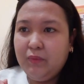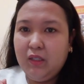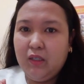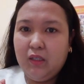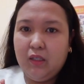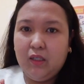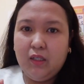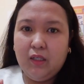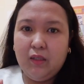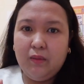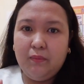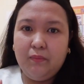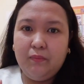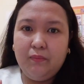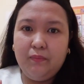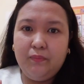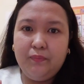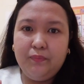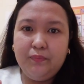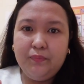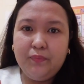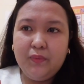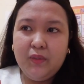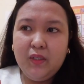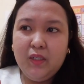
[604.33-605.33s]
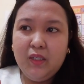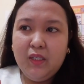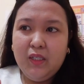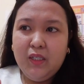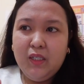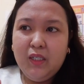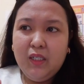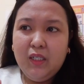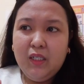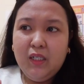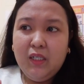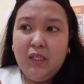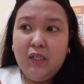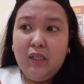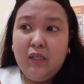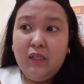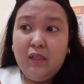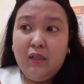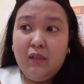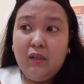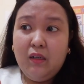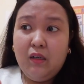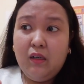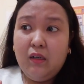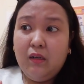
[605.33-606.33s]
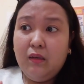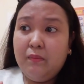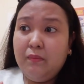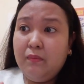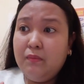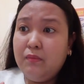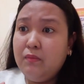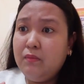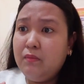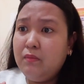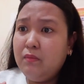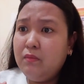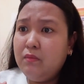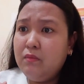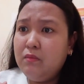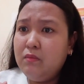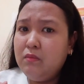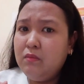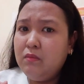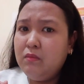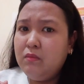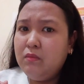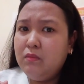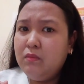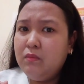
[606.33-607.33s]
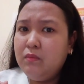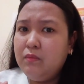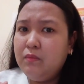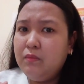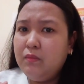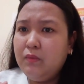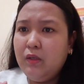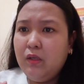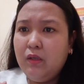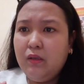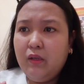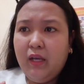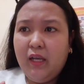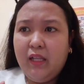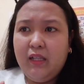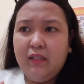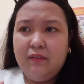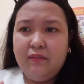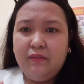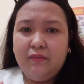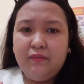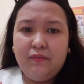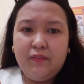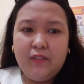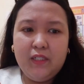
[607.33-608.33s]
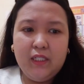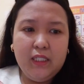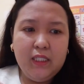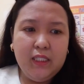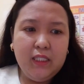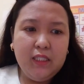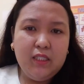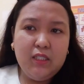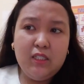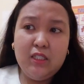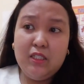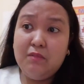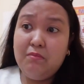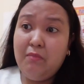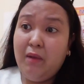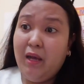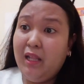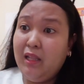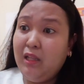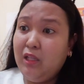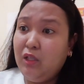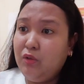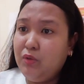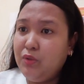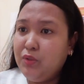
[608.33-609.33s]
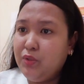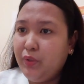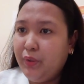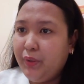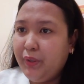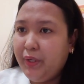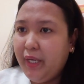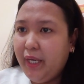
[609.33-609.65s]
Elephant smile user.